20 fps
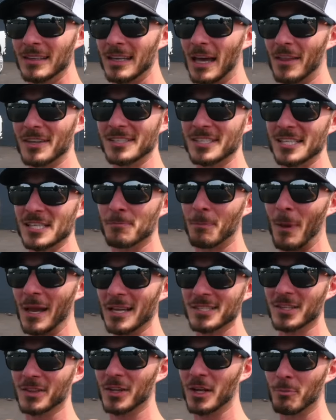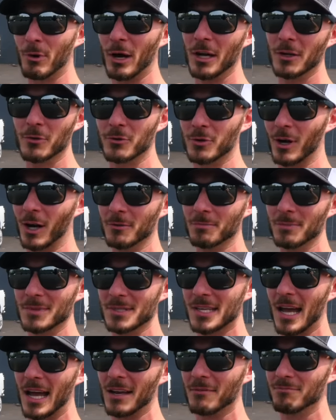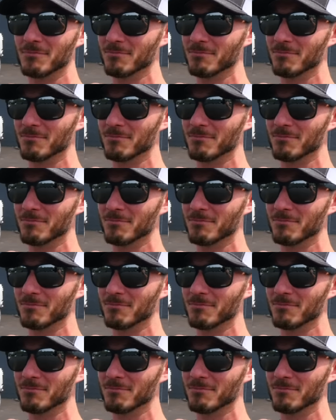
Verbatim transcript: Now this is basically a brand new truck. It's got